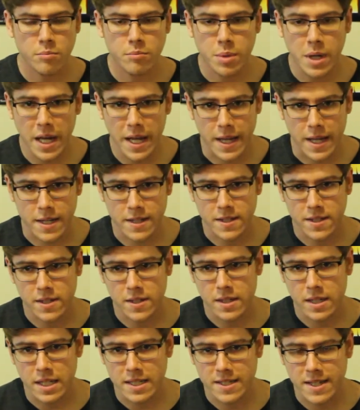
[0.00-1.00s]
But
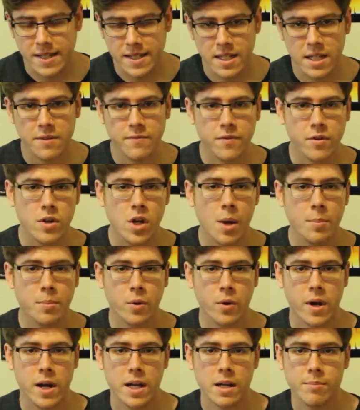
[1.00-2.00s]
I sent it in for an
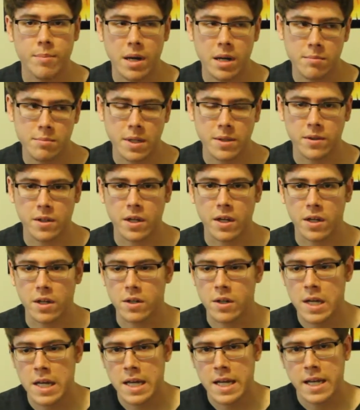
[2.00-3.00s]
upgrade about a month ago.